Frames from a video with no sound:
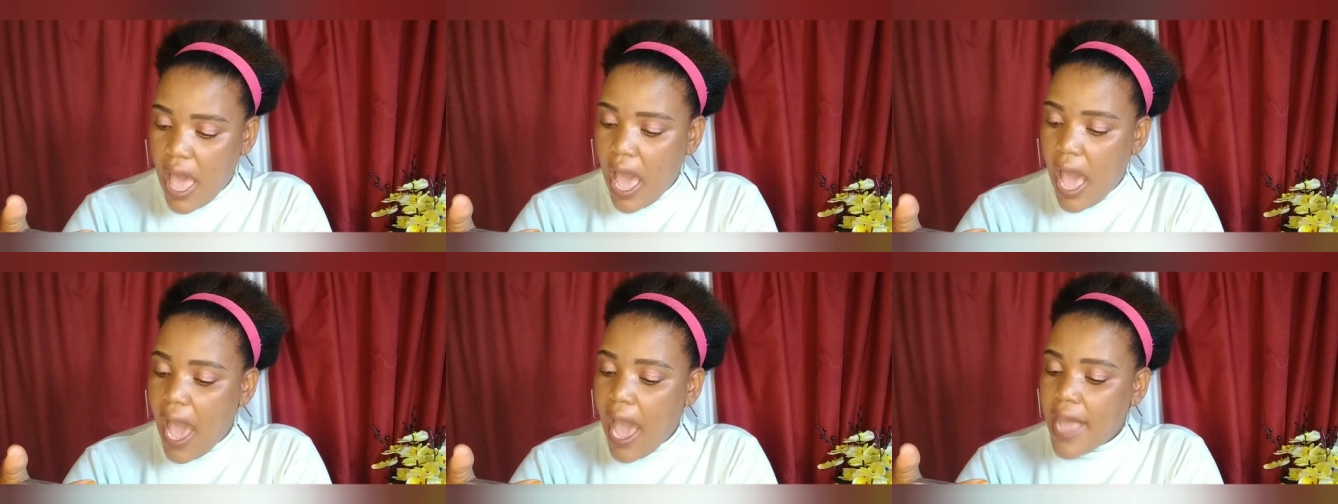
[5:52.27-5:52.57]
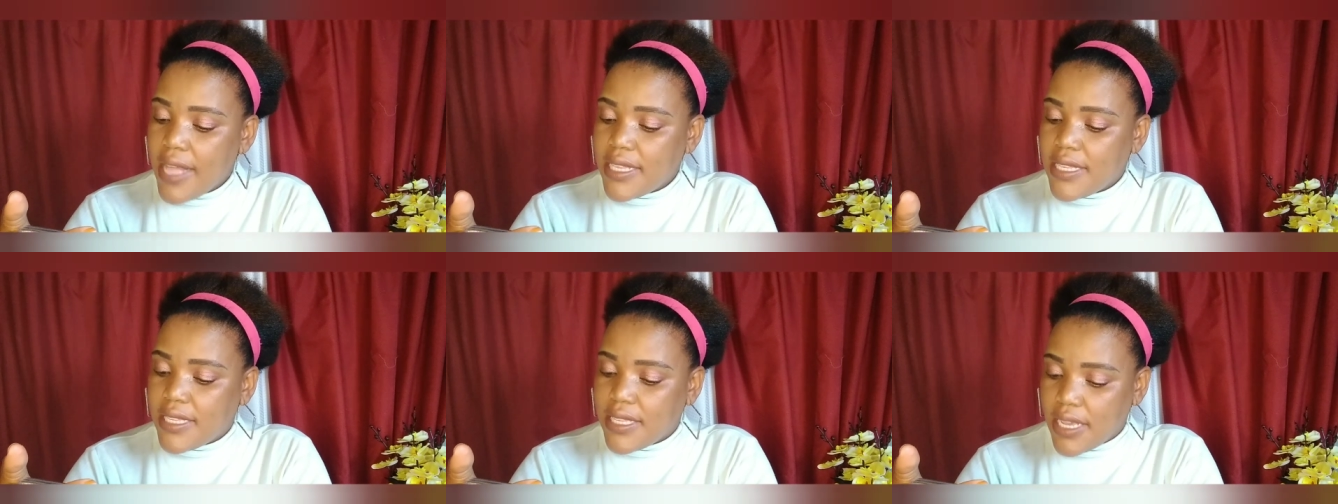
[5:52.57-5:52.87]

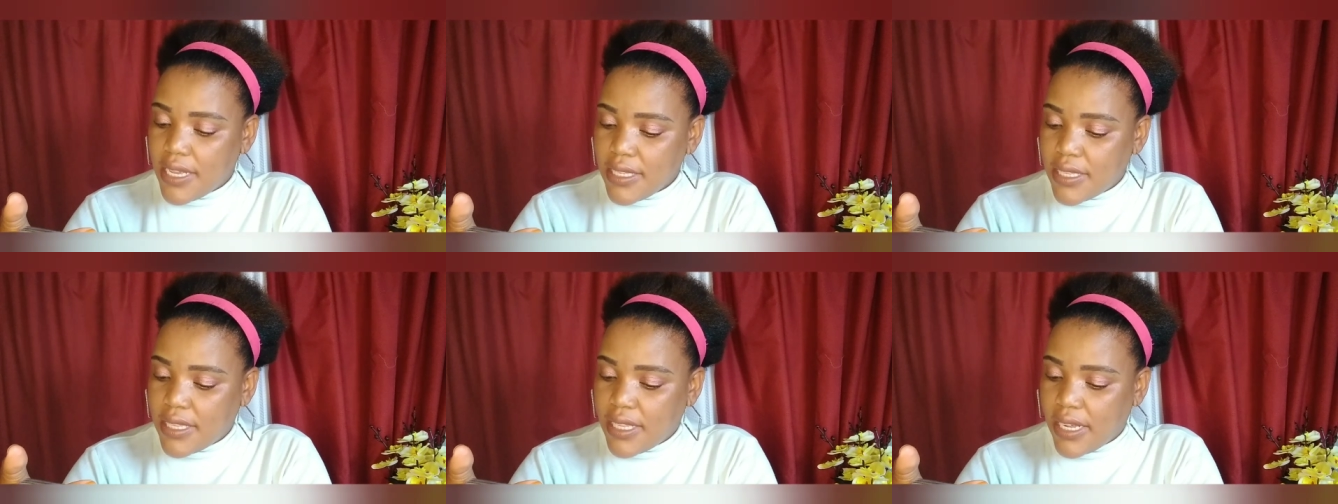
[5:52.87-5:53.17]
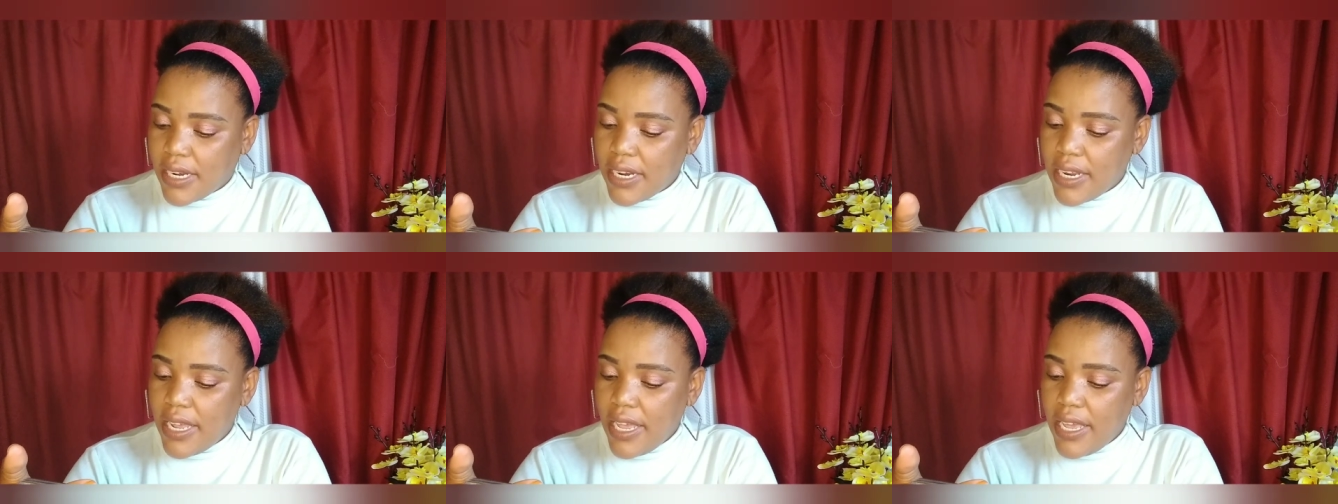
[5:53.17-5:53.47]
are just
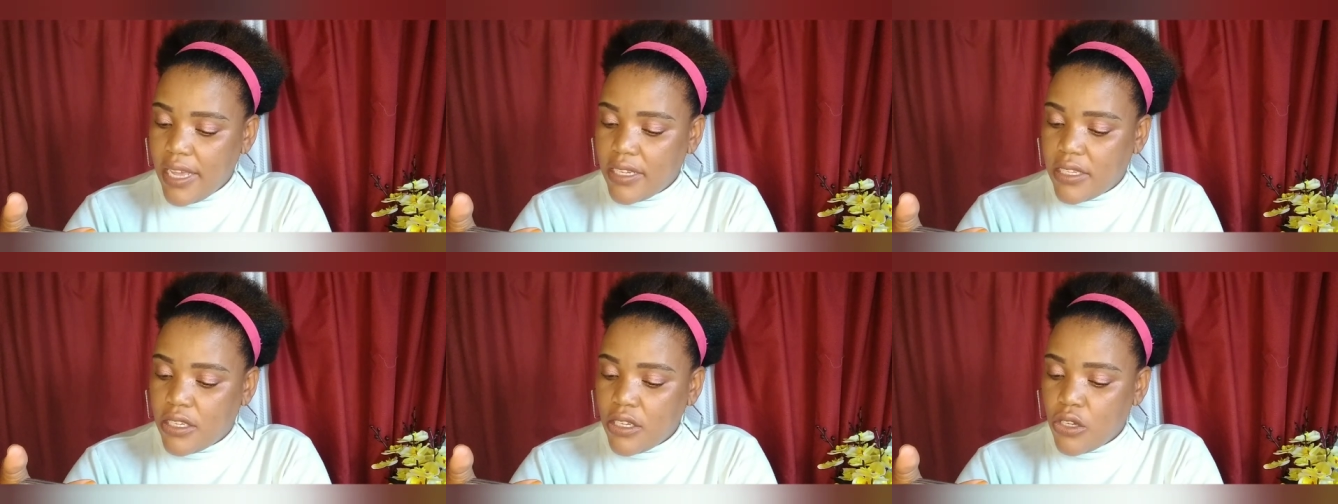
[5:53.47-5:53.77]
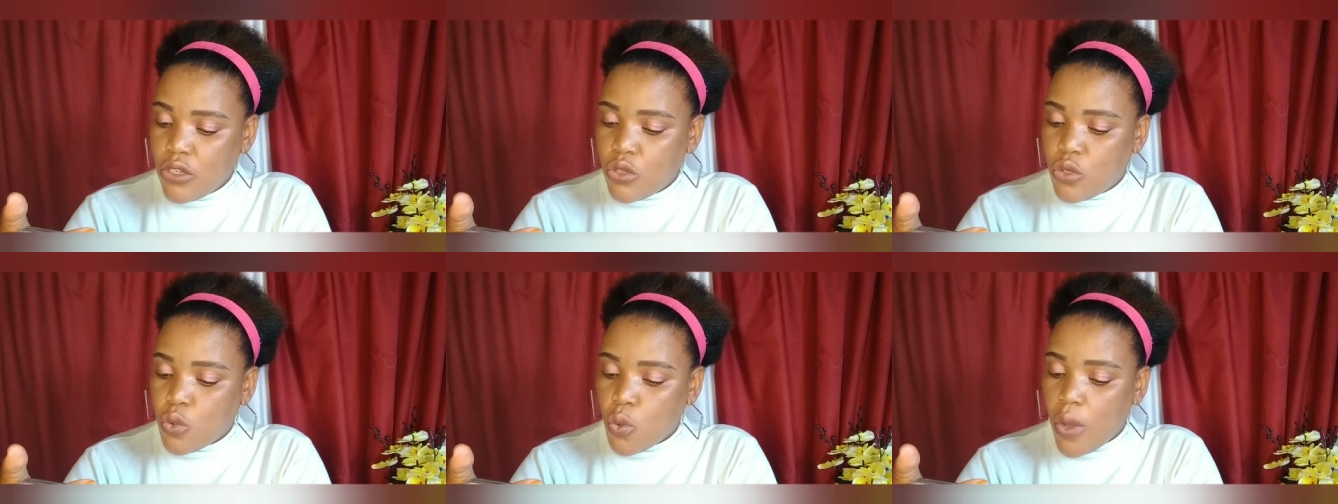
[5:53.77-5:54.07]

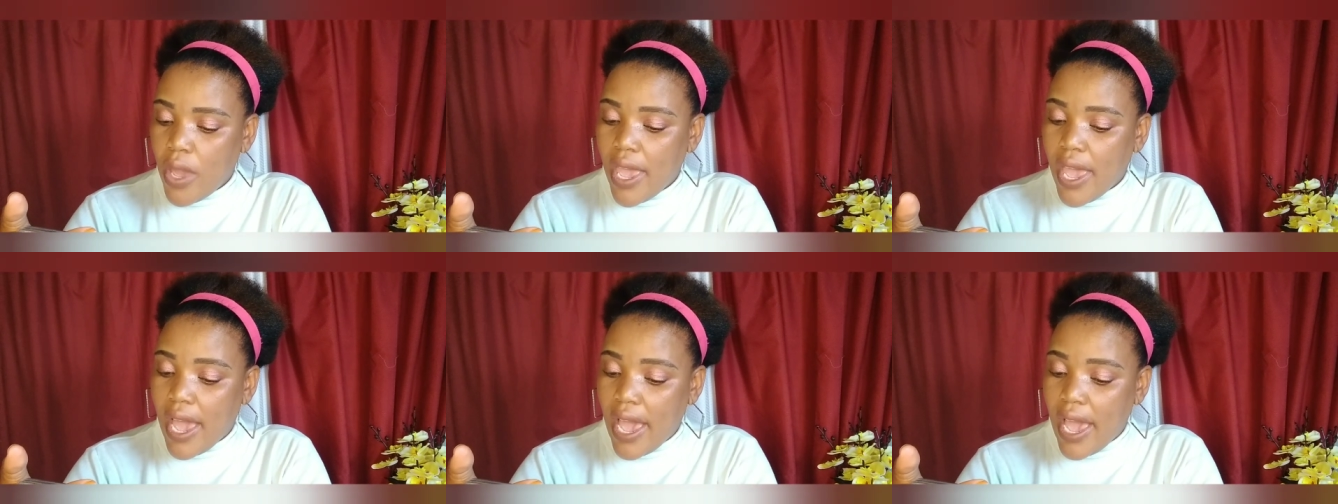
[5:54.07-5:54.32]
reacting to a